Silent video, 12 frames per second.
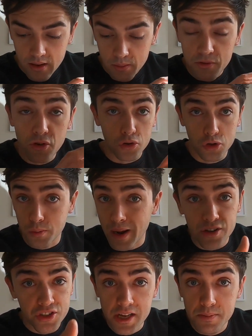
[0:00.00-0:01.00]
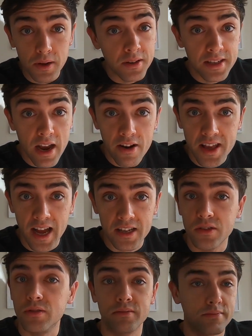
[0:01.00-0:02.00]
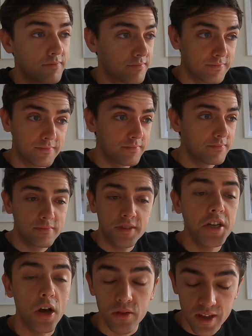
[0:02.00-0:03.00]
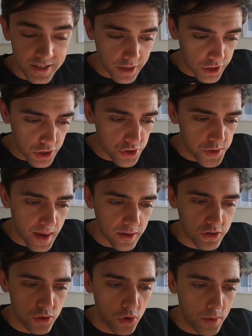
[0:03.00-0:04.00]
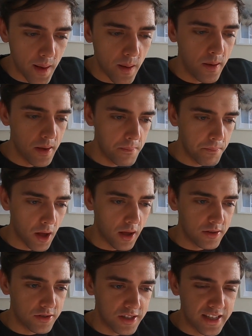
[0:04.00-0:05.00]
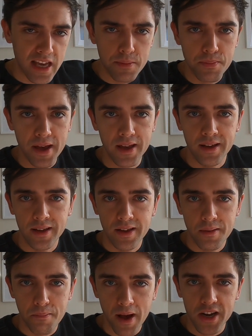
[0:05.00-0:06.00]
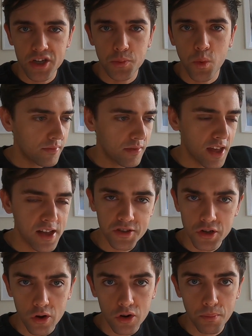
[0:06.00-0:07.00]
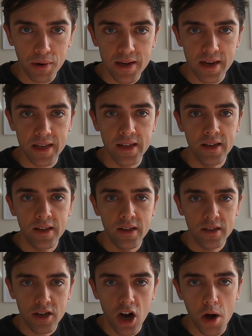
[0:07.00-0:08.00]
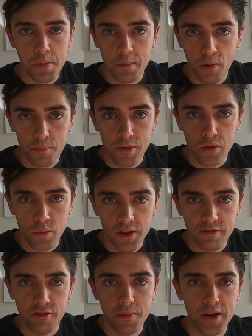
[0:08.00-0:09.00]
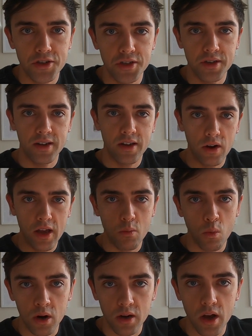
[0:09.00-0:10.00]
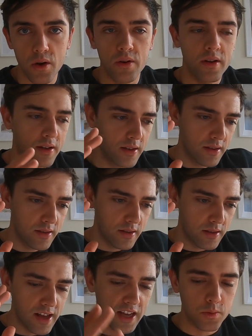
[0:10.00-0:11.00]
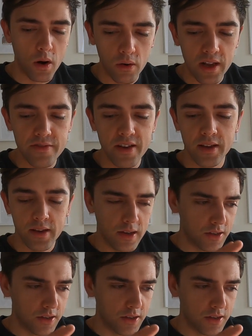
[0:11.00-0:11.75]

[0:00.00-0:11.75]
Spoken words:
We've not talked about sheep and dairy cattle. You know, there's a huge amount to talk about, but to keep it manageable and to not completely carpet bomb you with information in one go, that's where I'll leave it.